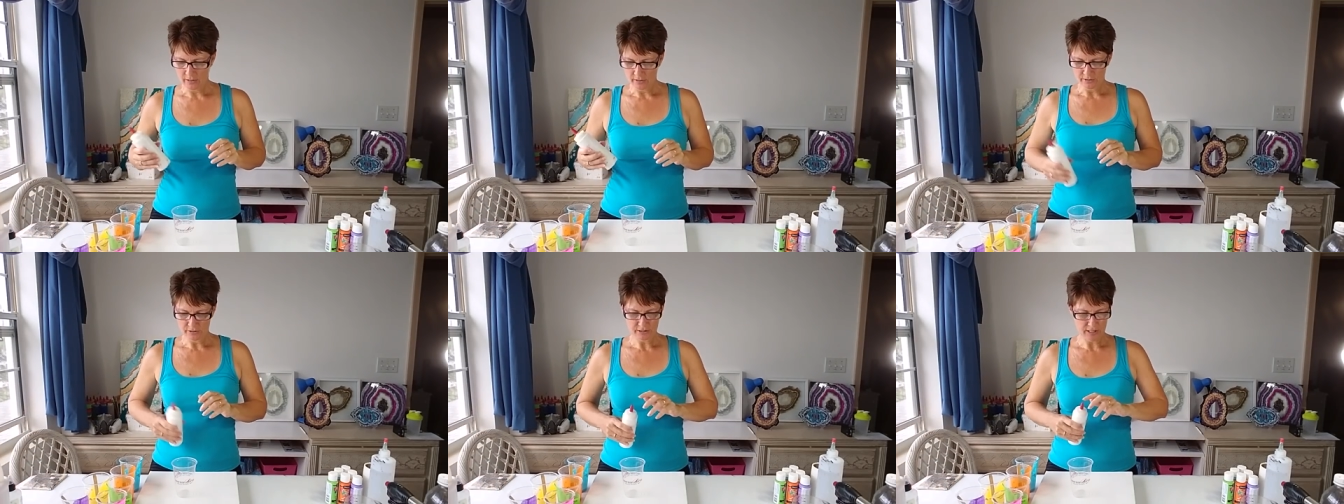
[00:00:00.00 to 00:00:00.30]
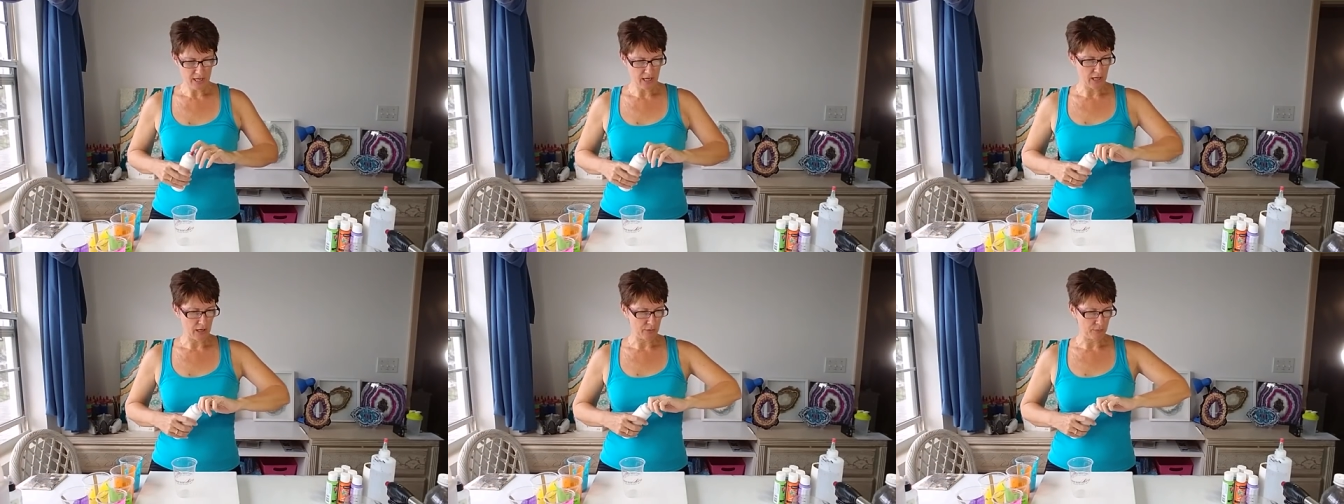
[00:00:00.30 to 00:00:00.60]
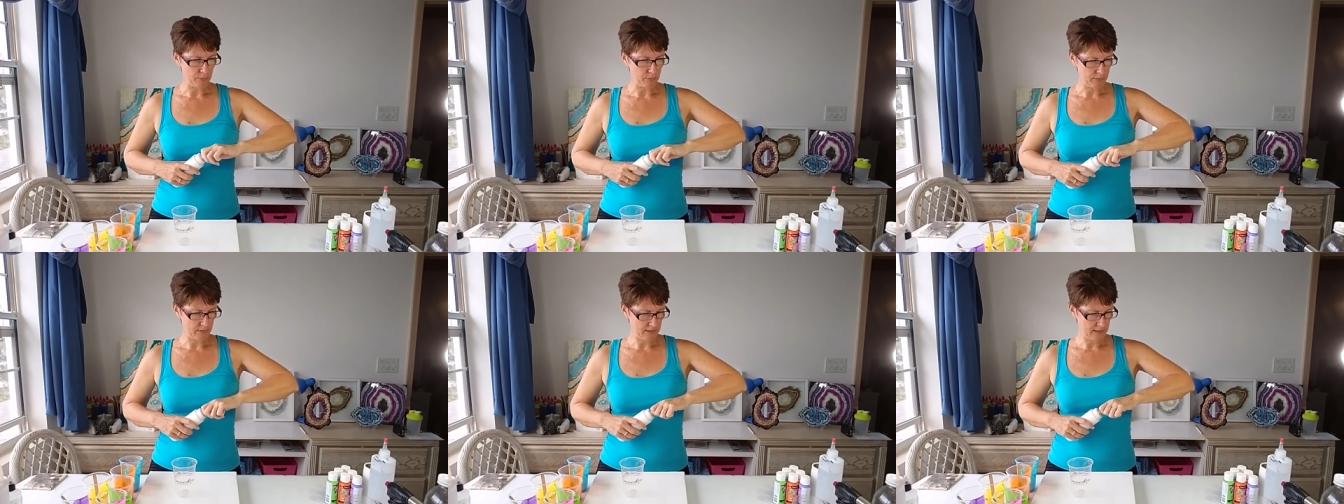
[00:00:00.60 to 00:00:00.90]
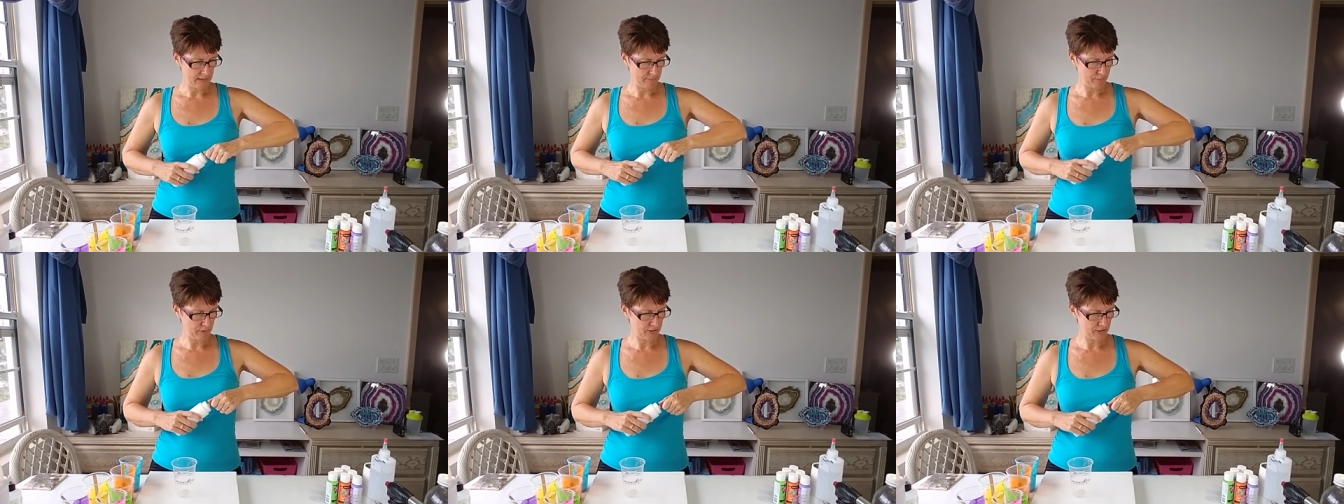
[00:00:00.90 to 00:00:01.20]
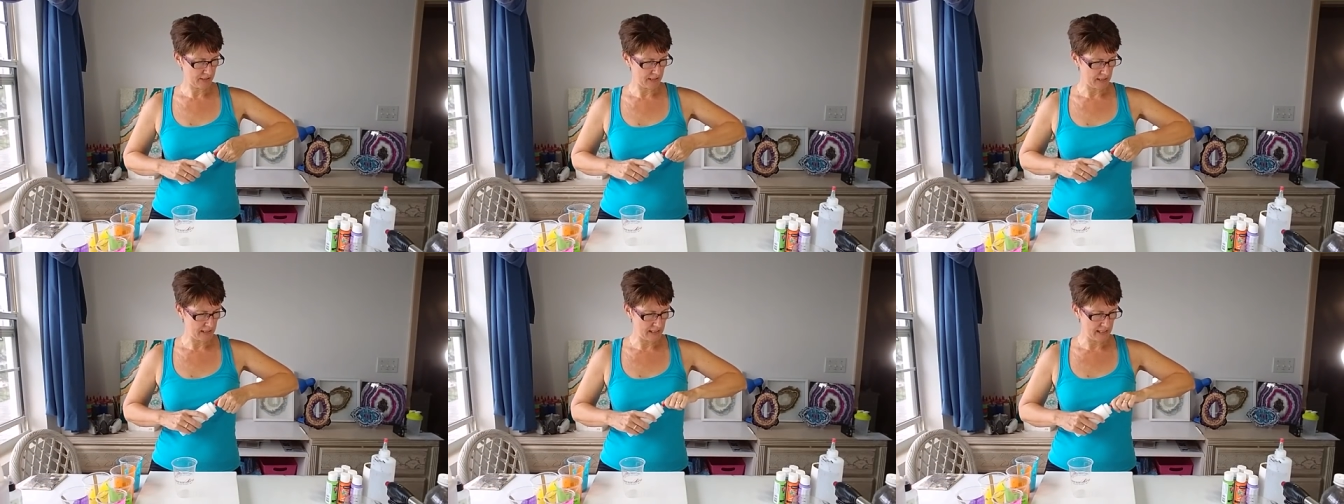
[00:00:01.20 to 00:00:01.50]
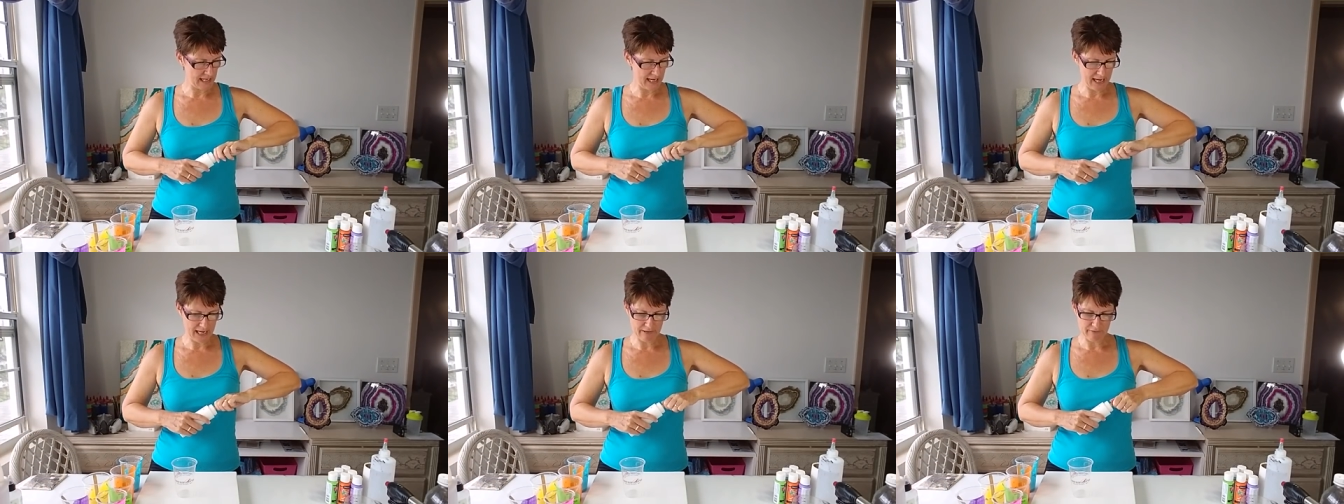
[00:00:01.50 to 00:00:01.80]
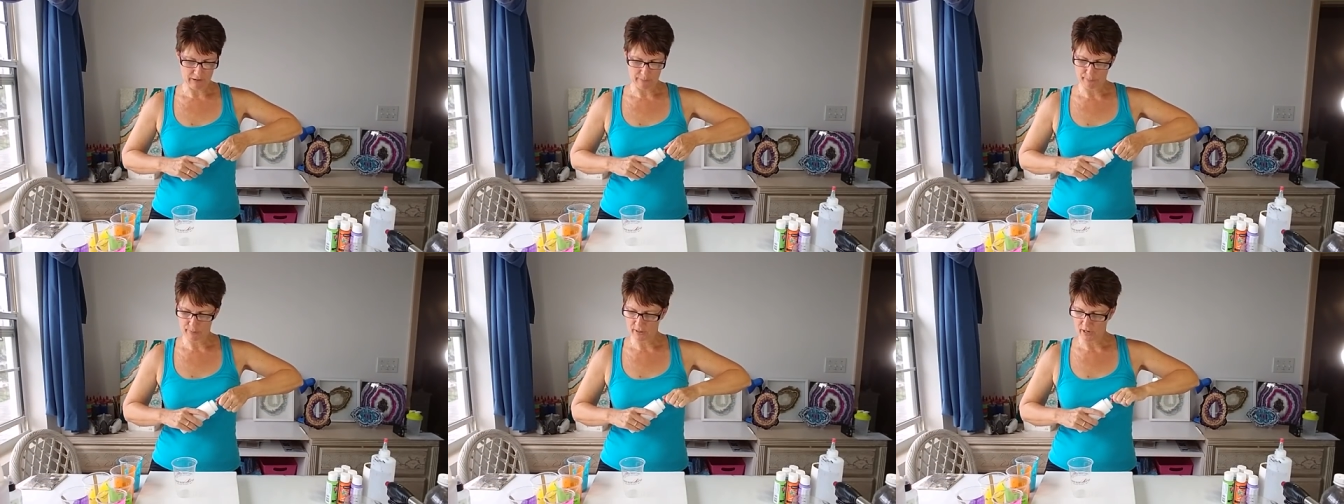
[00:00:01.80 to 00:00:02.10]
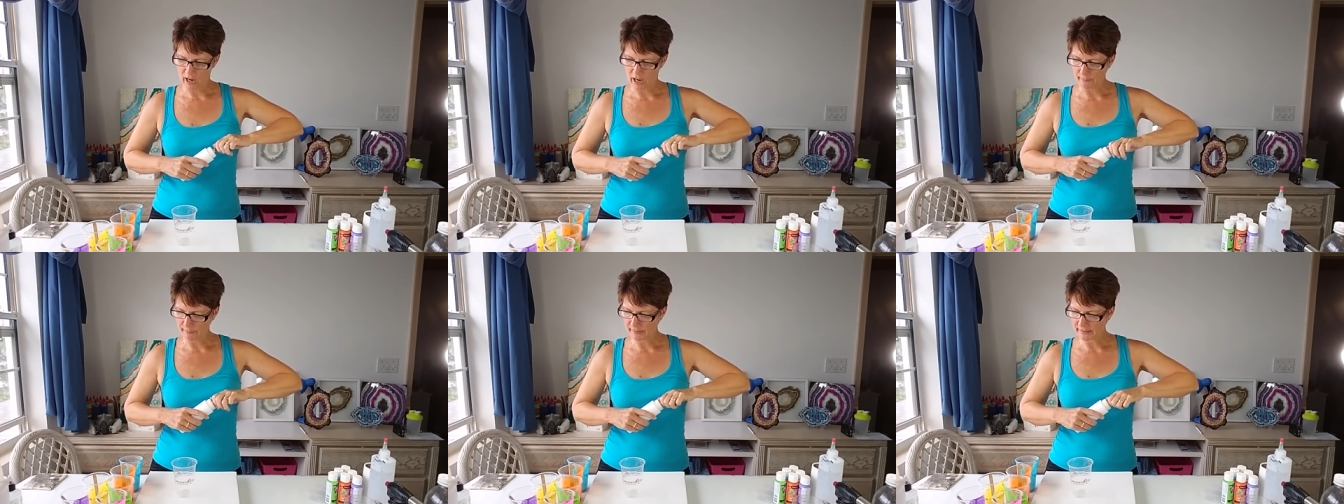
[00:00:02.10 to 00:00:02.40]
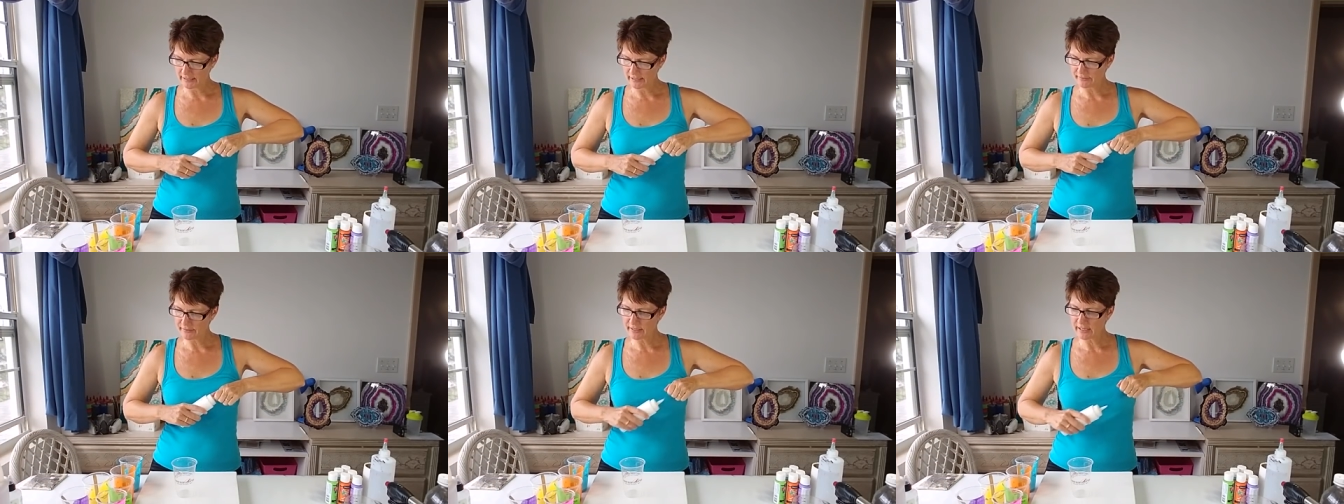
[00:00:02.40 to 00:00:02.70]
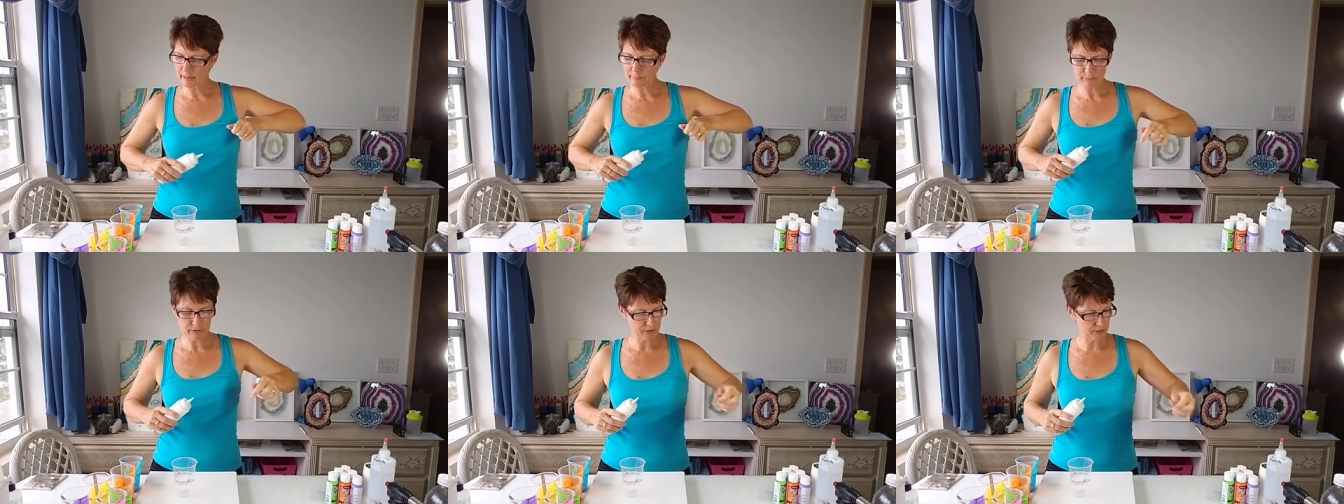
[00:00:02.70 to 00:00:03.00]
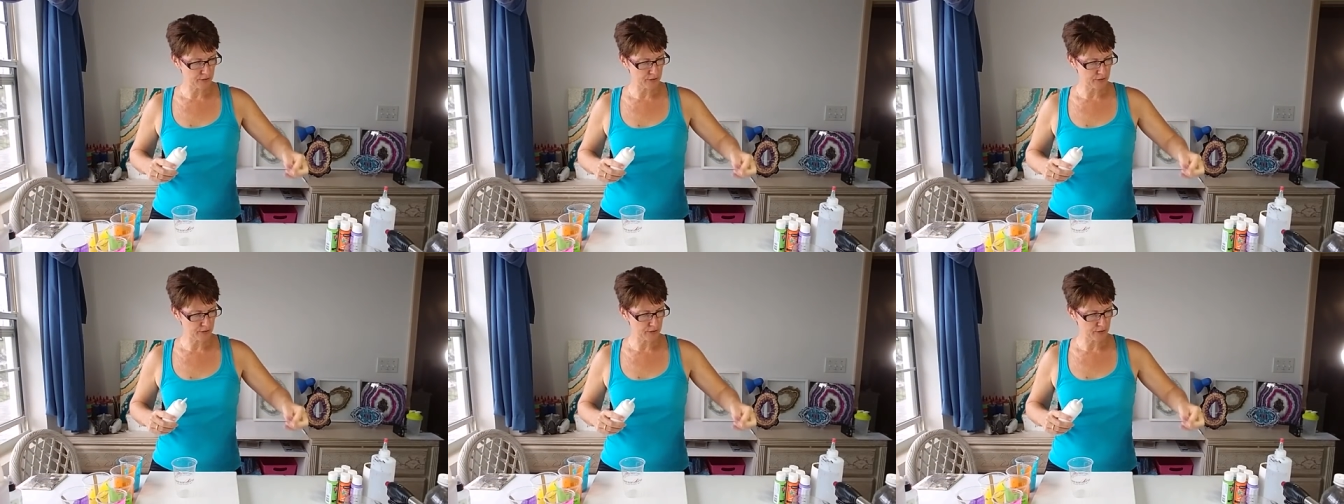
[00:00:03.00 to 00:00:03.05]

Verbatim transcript: So I'm just going to layer up a cup, and I think I'm going to